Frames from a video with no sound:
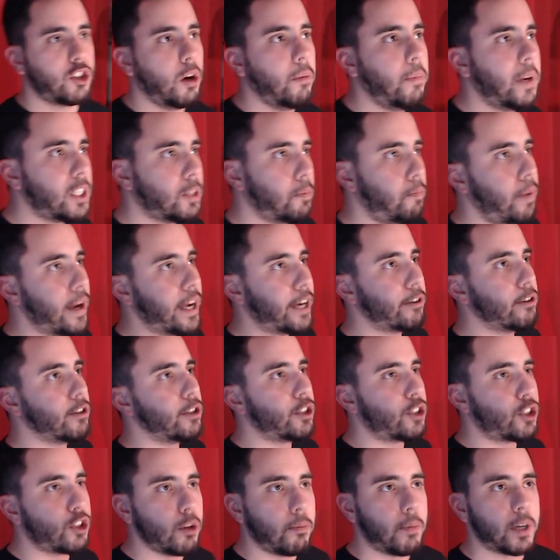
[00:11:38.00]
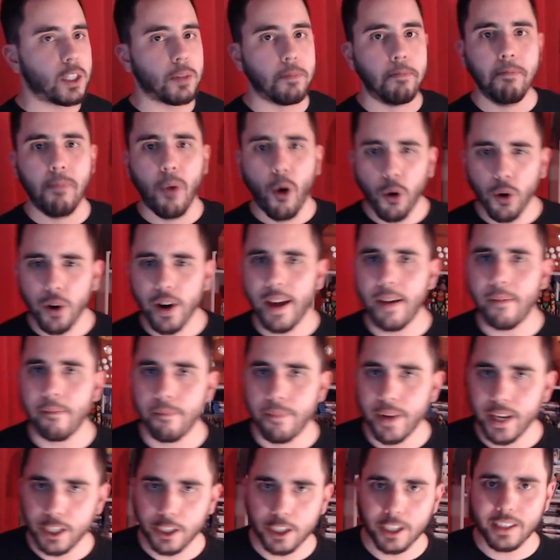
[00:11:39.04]
so much bigger and so much more
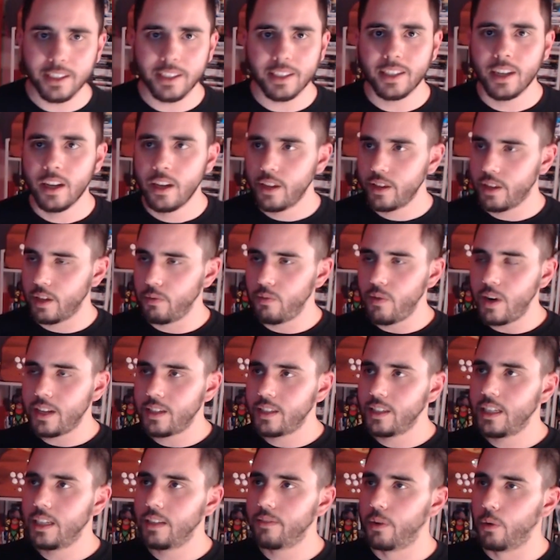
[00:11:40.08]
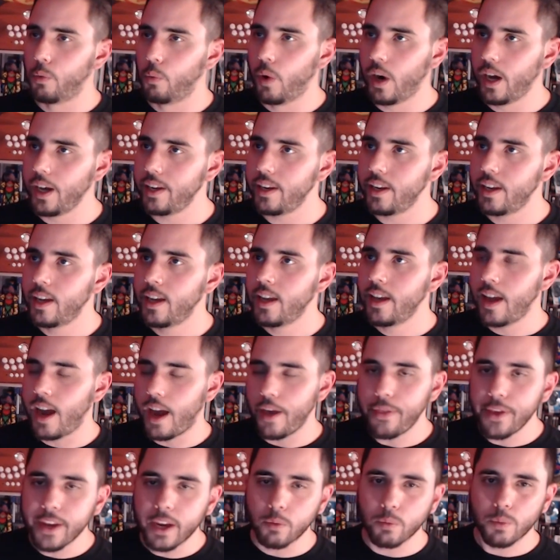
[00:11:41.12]
ambitious than Resident Evil 1.
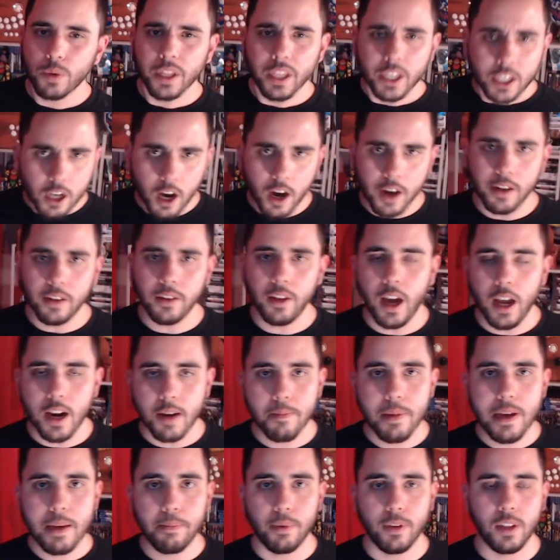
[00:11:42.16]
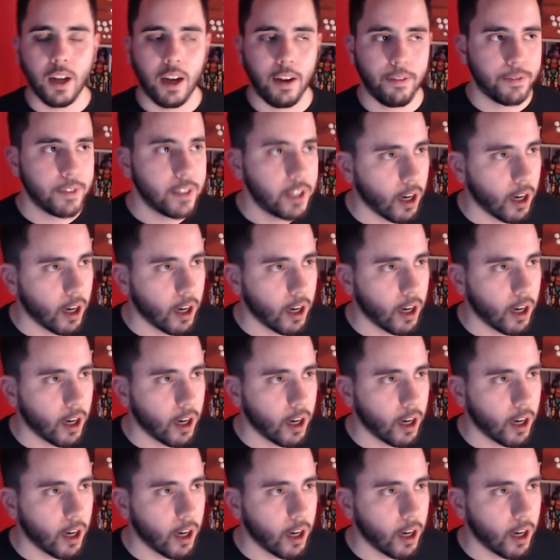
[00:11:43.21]
I think it really caught a lot of people off